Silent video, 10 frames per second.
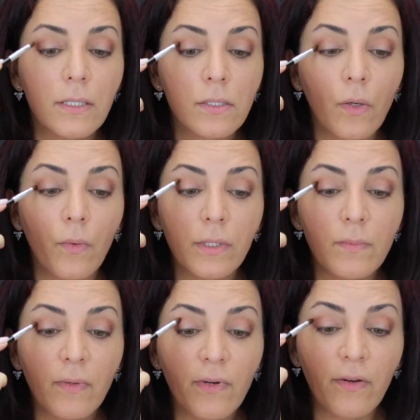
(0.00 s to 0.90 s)
So
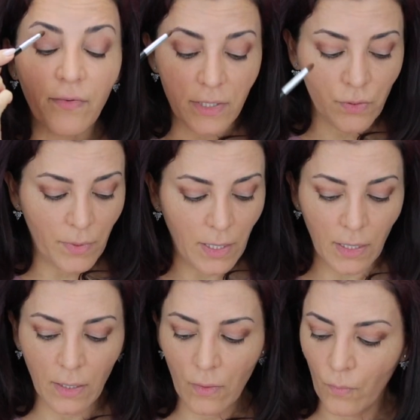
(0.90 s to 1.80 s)
it's been very
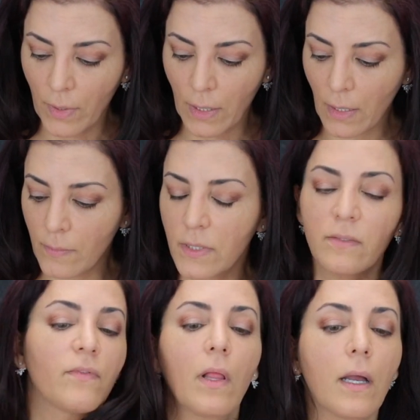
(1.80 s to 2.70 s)
frustrating when it comes
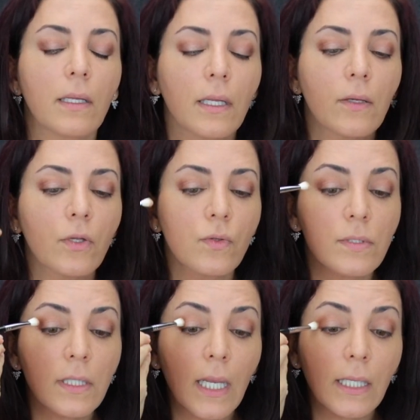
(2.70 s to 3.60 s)
to vlogging
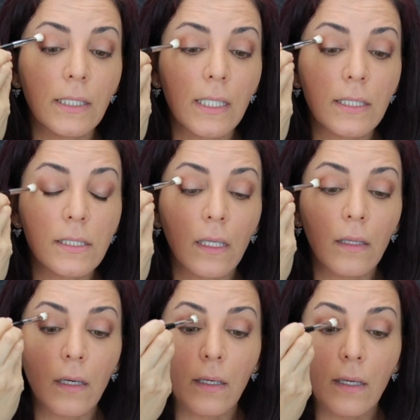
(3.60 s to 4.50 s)
using a
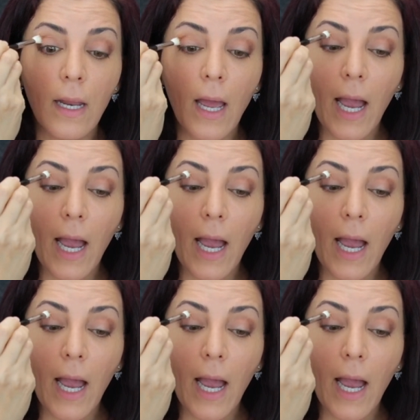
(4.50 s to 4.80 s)
DSLR.